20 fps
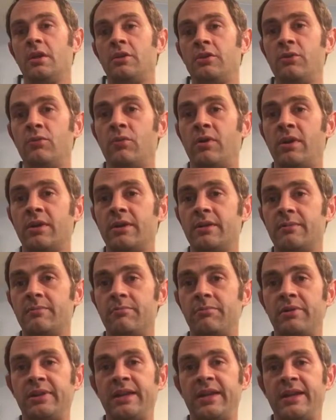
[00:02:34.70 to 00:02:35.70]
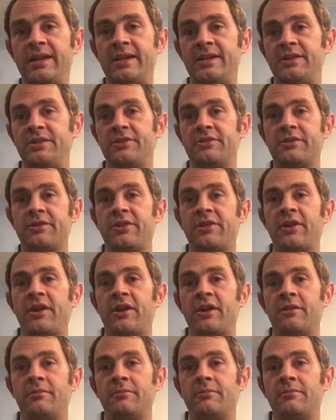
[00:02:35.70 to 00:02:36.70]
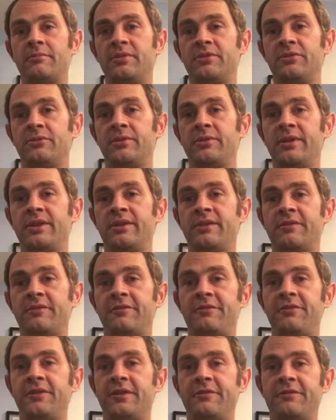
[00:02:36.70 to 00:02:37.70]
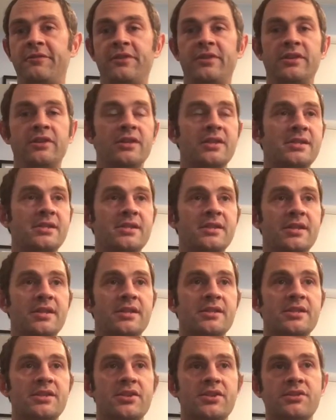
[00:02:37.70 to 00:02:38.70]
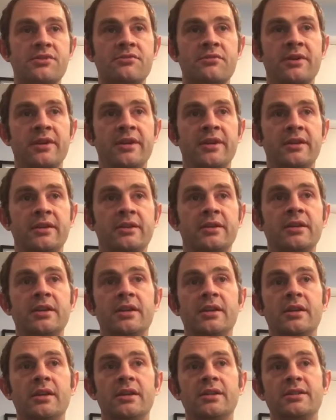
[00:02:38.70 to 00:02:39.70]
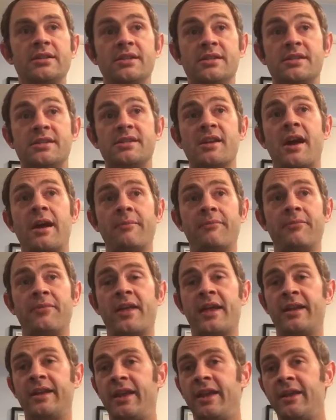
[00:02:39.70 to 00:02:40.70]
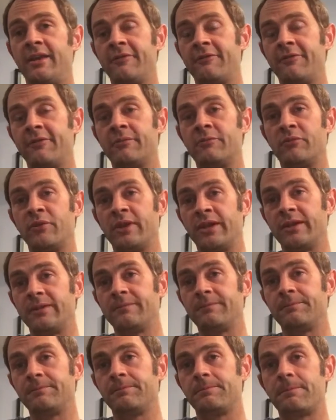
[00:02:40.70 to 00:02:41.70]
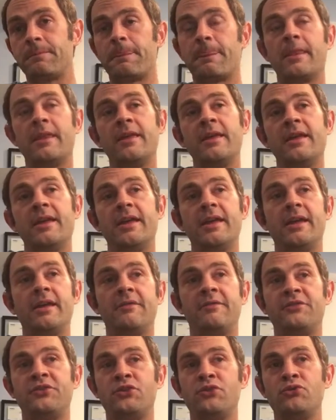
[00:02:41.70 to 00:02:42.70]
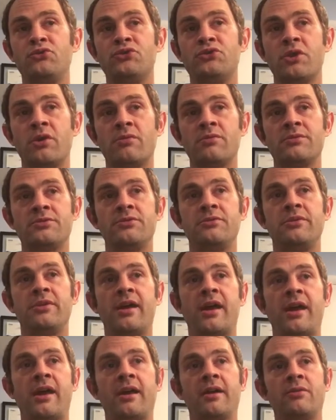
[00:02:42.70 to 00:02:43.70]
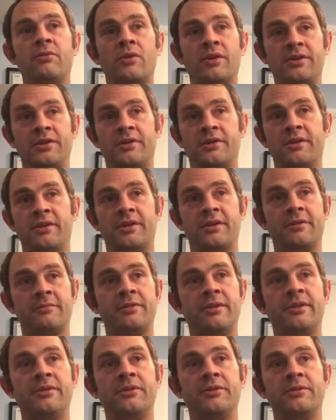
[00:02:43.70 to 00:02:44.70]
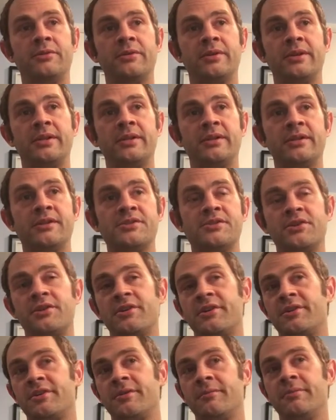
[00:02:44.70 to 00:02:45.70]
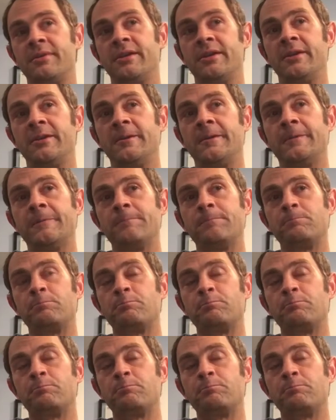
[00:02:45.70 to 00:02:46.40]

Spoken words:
you want to plant your thumb between the 5th and the 6th string to stop that A from ringing. If you don't do that, what you're going to be doing is you're going to be